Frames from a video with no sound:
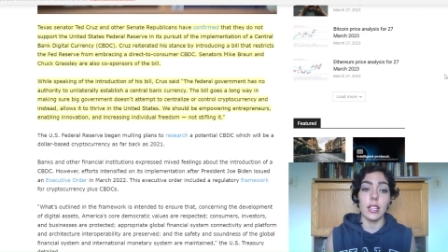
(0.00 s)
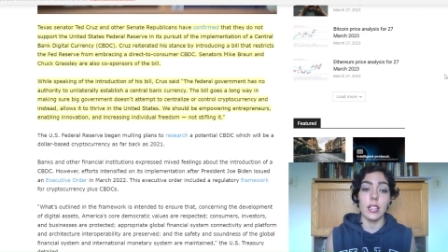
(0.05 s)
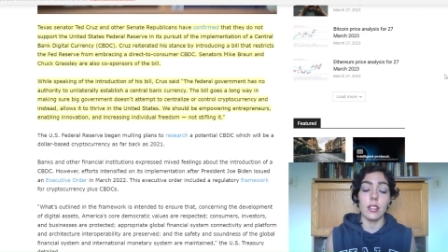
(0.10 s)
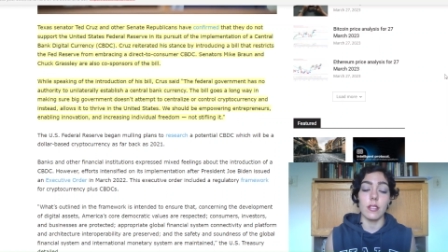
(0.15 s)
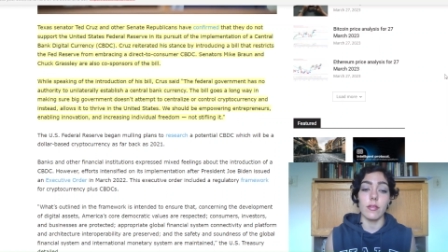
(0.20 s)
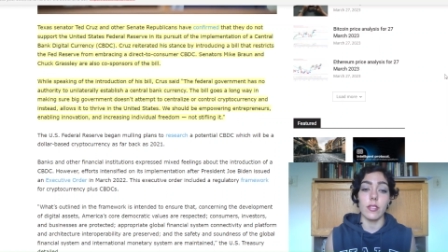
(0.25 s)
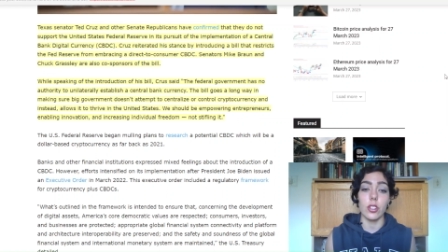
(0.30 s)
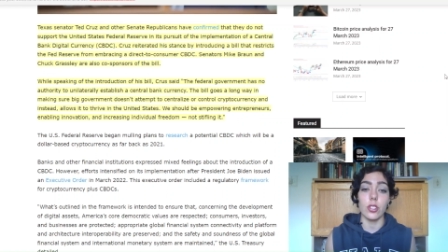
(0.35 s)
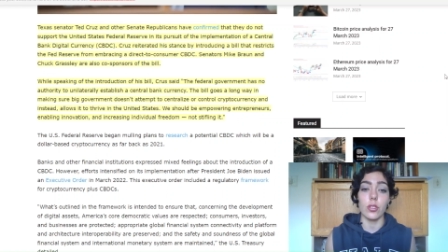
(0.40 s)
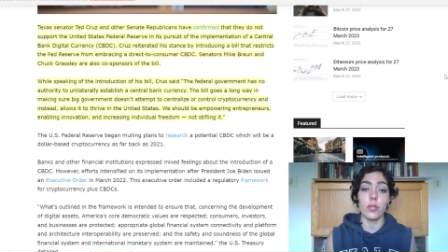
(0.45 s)

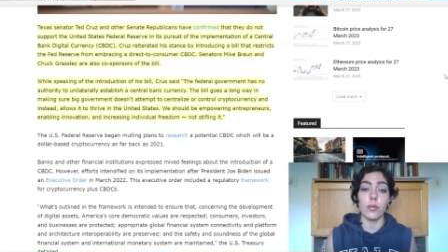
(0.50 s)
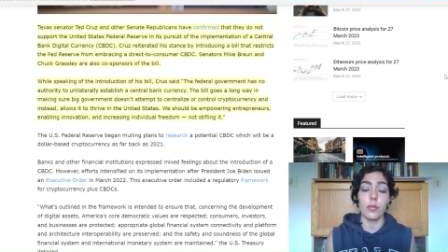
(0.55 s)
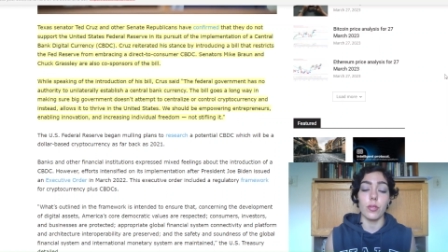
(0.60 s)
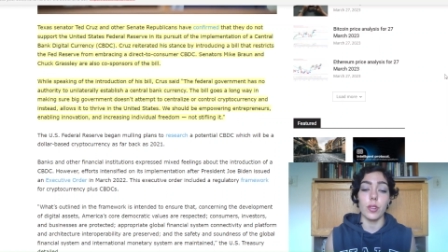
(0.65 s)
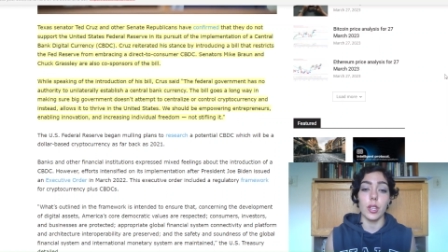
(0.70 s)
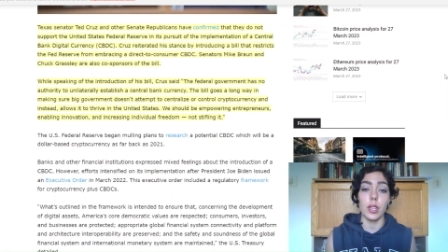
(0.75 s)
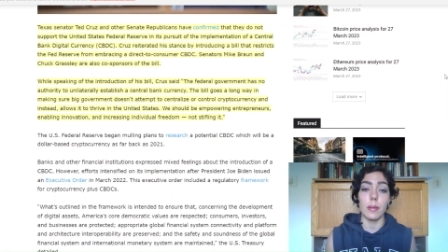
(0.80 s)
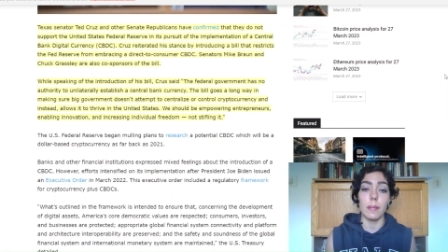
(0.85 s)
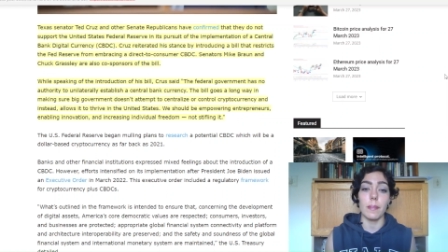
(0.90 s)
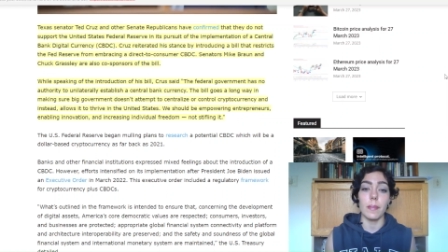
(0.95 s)
individual
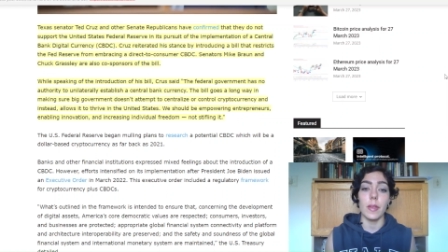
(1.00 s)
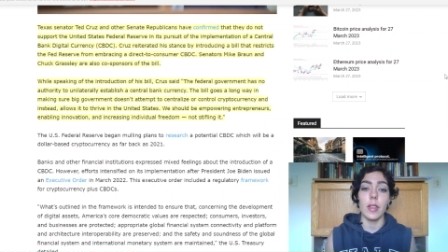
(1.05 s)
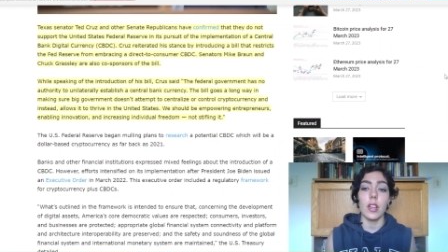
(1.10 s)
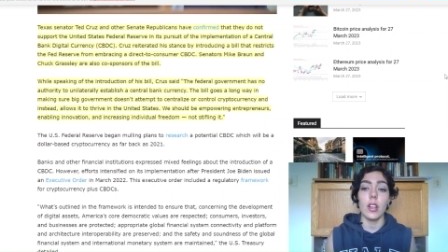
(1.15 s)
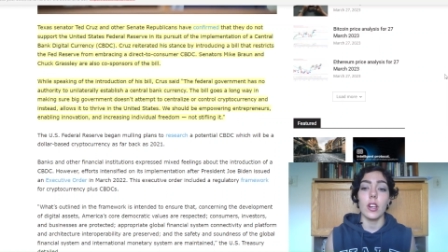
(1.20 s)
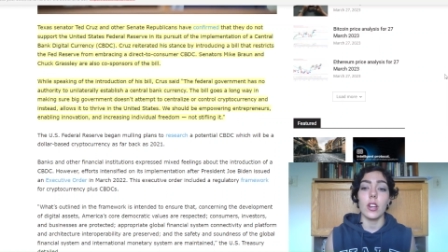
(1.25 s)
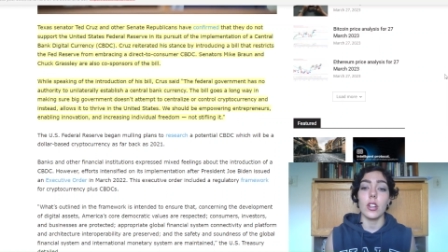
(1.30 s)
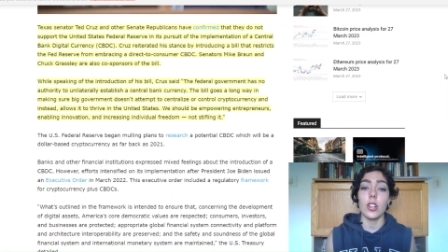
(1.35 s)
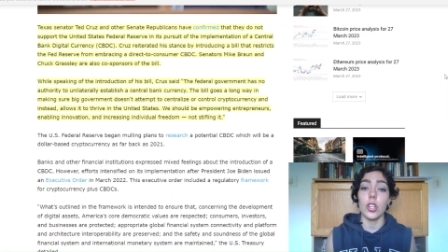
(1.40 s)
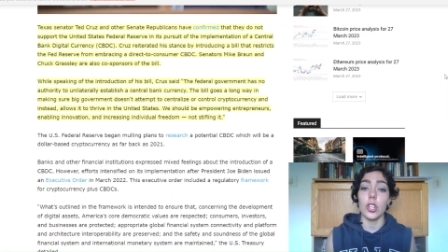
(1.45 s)
freedom,
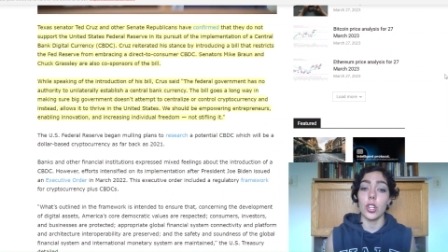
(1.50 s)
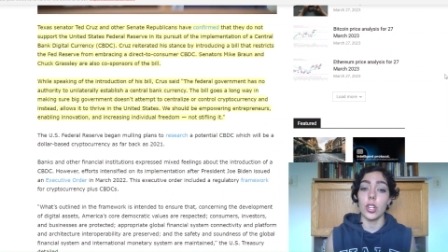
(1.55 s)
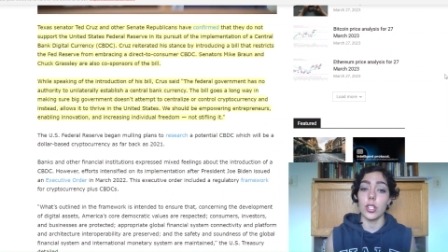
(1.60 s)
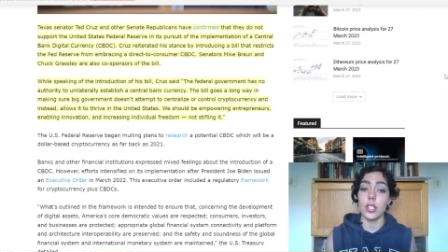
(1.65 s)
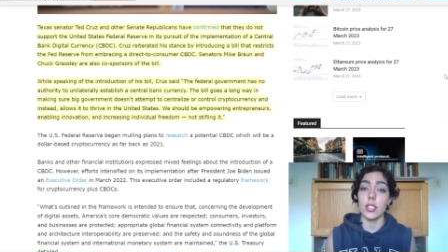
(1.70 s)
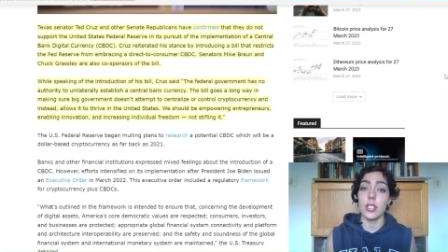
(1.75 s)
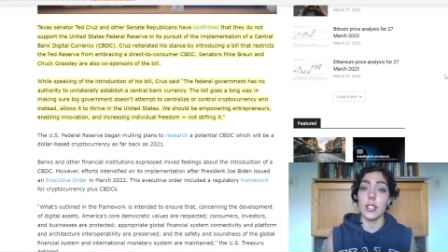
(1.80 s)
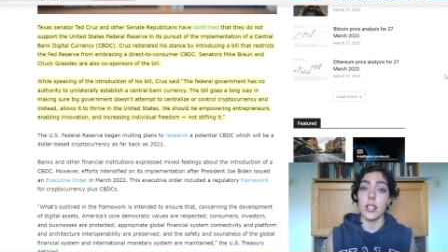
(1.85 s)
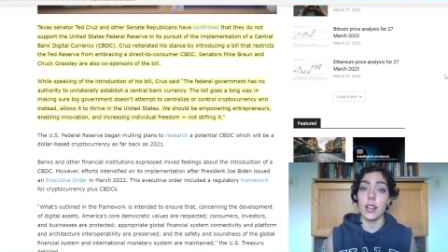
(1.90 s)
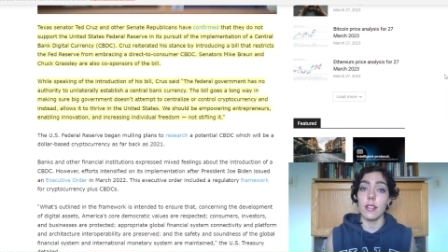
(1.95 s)

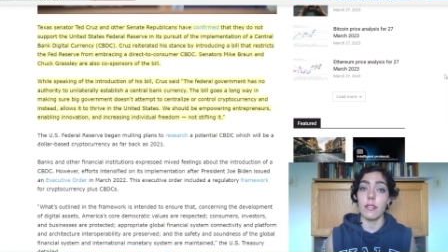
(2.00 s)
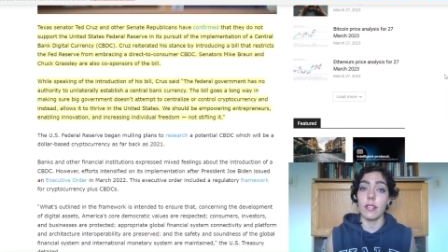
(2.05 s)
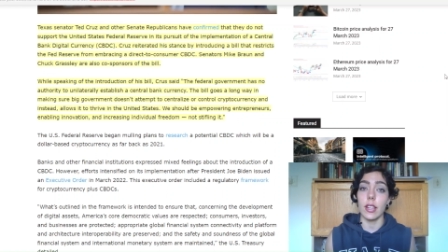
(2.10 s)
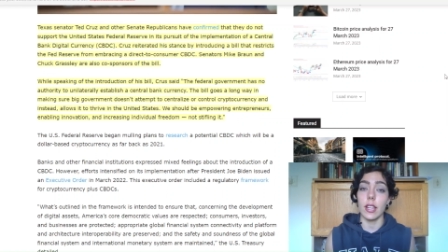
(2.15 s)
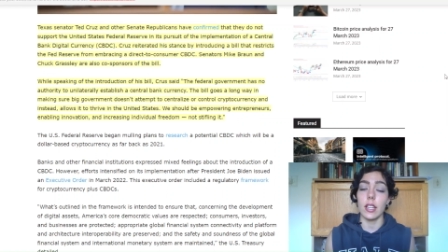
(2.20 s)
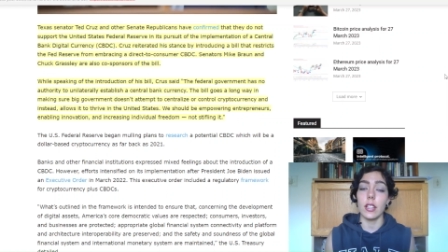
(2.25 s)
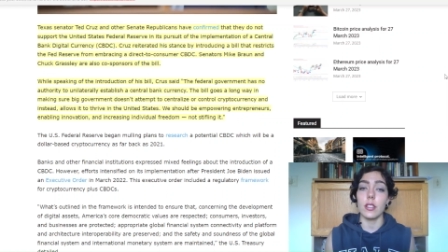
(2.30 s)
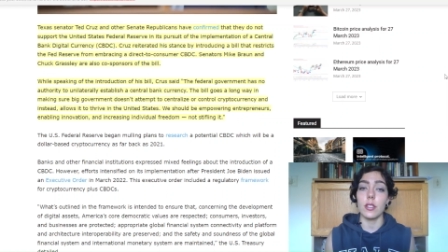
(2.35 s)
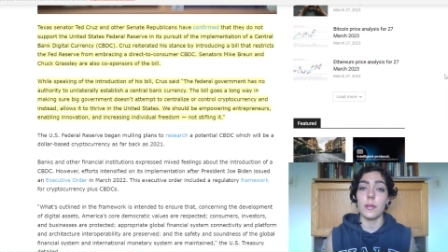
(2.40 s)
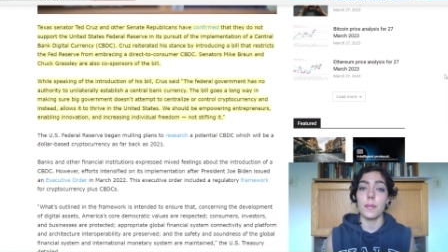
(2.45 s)
not
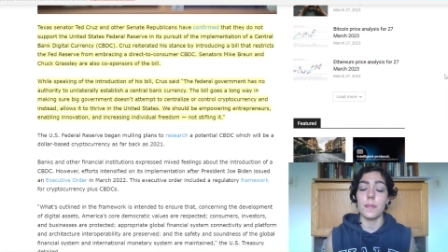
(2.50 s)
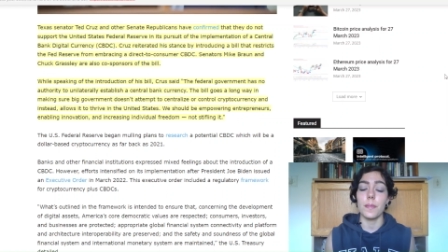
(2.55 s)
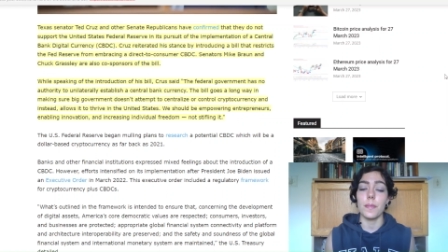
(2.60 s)
stifling it."